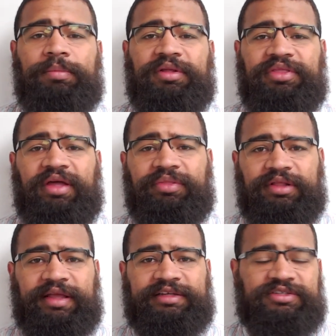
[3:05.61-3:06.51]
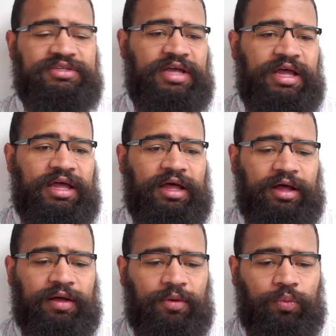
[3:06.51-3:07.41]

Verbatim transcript: but nonetheless, uh,